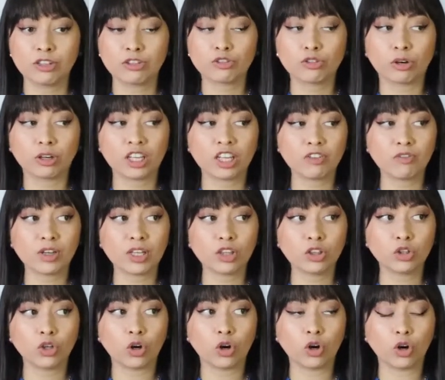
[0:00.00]
So
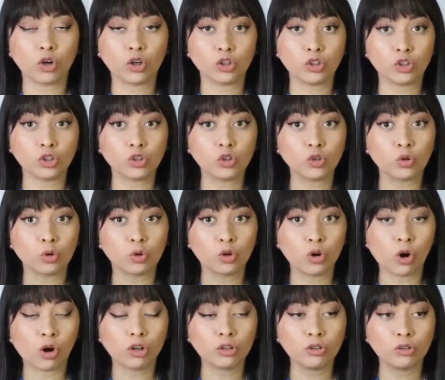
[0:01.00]
even though you
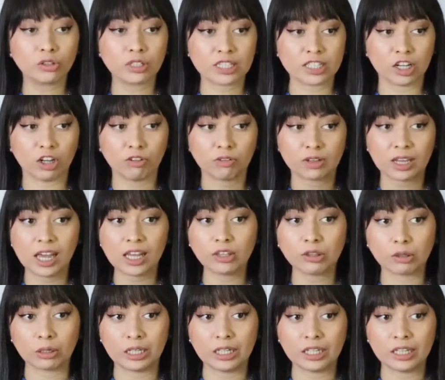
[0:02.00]
call yourself
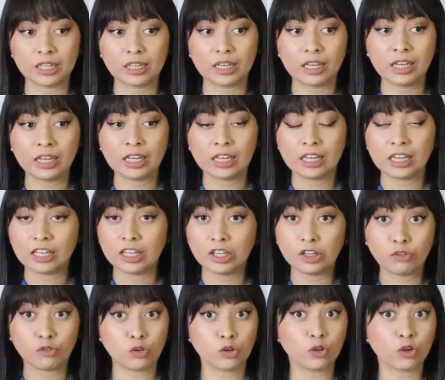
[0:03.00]
Catholic,
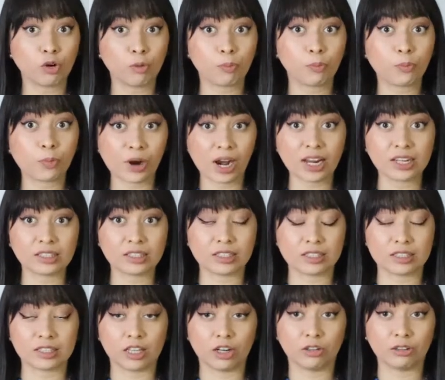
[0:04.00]
if you don't
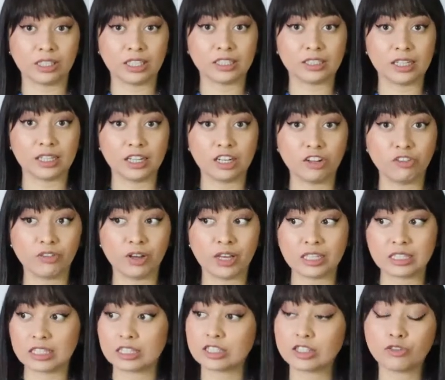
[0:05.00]
practice it on a daily
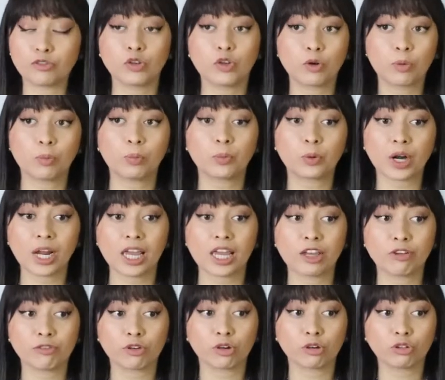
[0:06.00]
basis, if you don't pray,
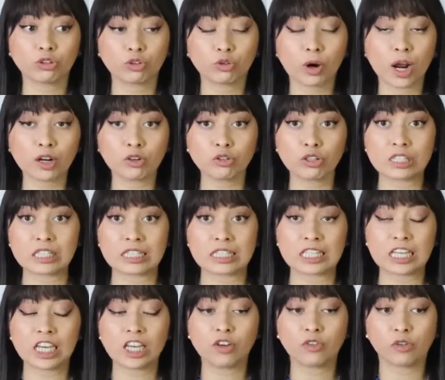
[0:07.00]
if you don't try to
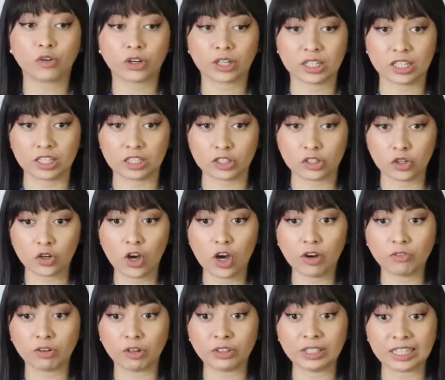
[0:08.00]
seek for His
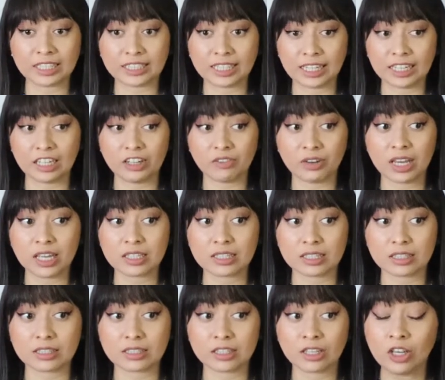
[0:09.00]
love on a daily
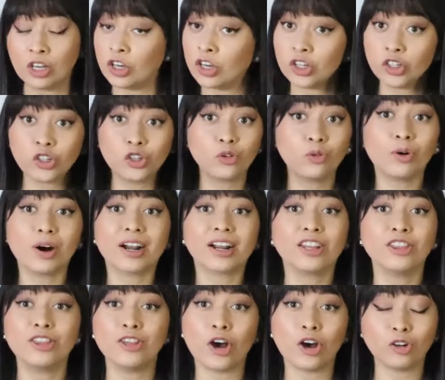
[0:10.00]
basis, you
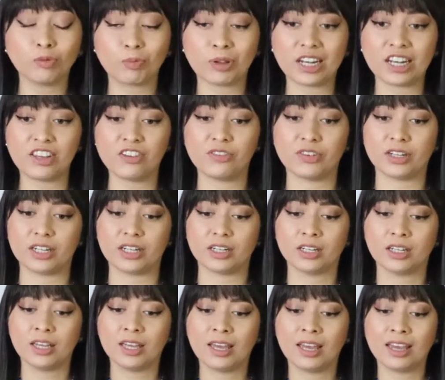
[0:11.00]
are a non-believer.